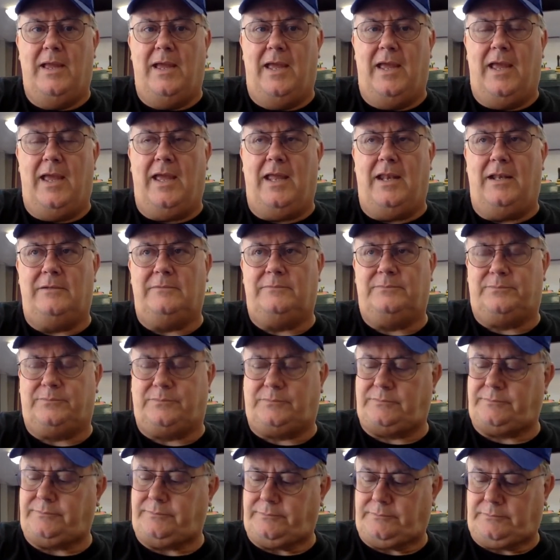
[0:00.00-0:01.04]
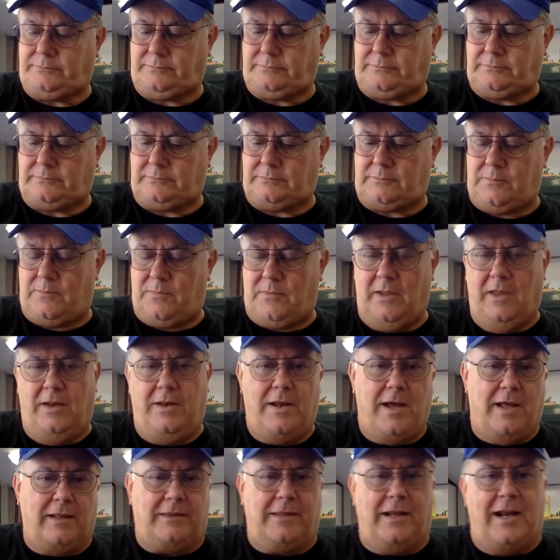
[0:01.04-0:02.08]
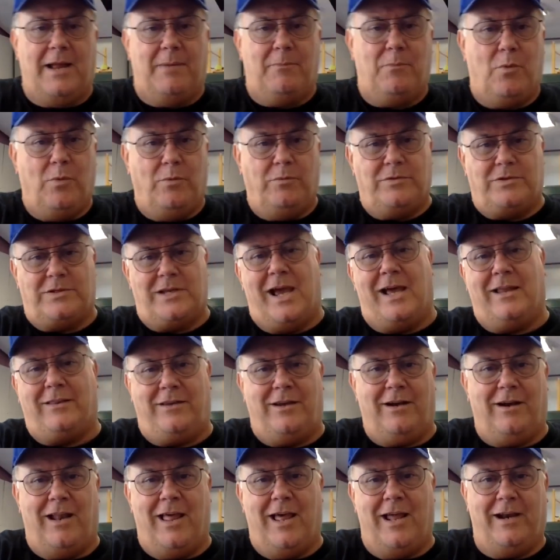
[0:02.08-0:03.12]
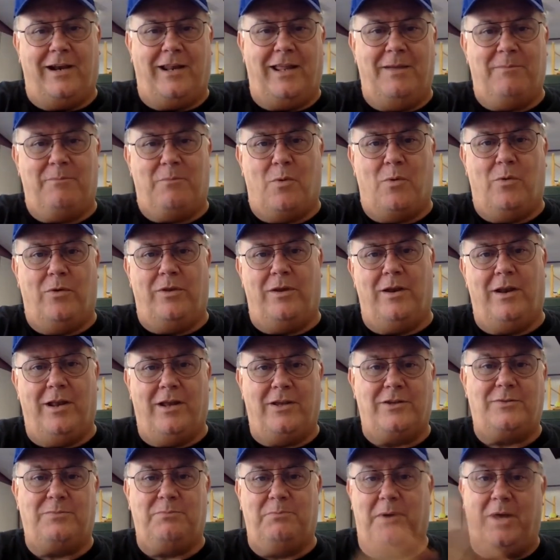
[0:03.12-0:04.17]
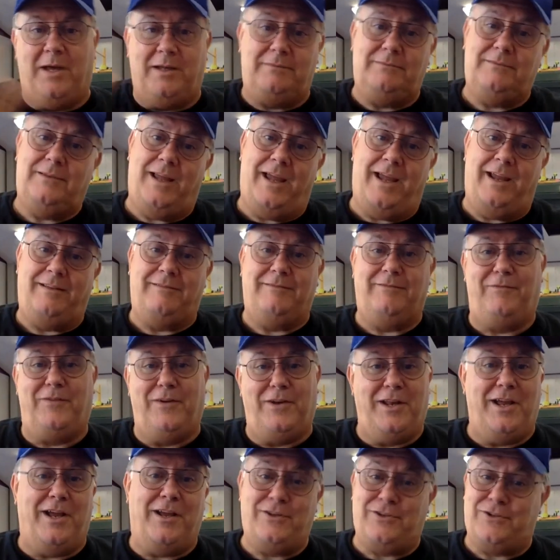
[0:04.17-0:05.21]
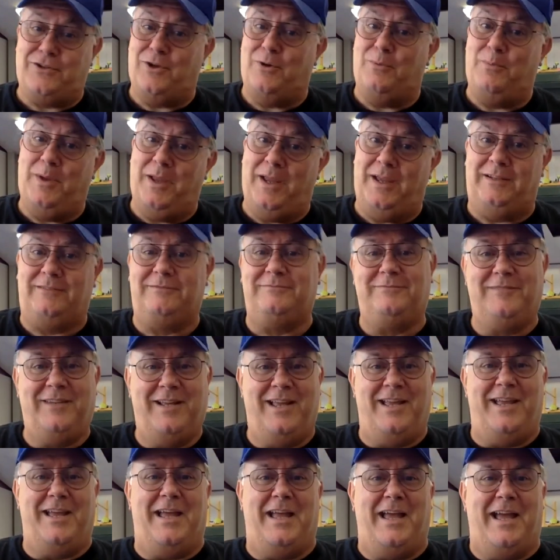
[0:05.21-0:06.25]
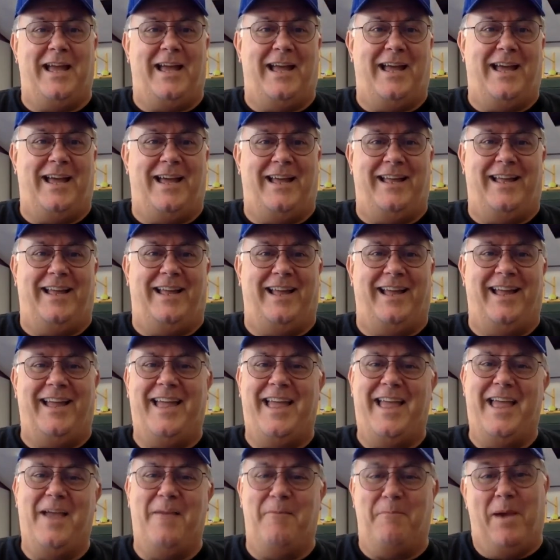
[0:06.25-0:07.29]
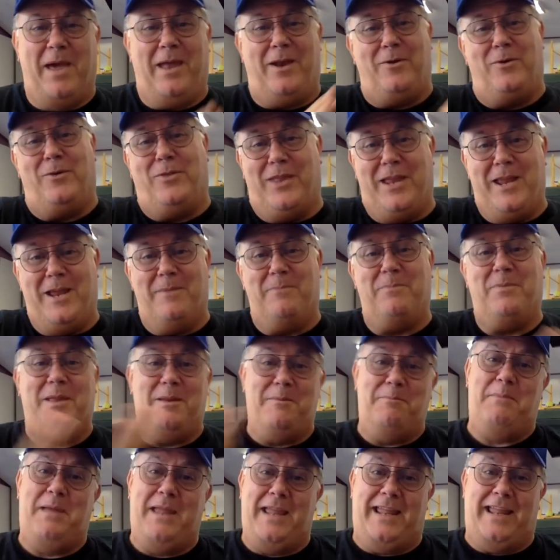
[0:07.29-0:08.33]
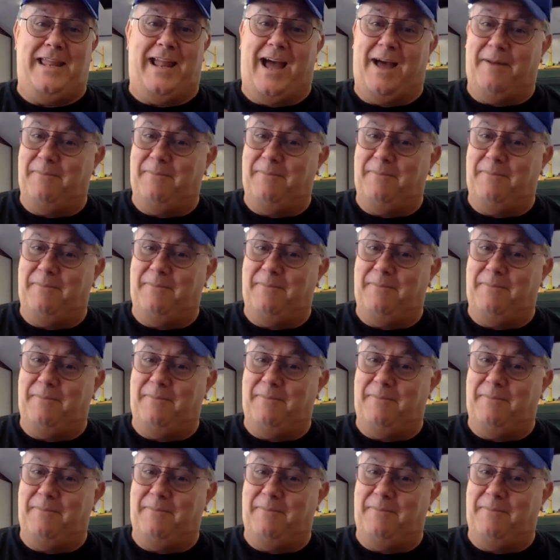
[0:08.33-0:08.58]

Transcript: And not that I'm wanting South Carolina to get more than us, but hey, if it does, so be it. Better them than me.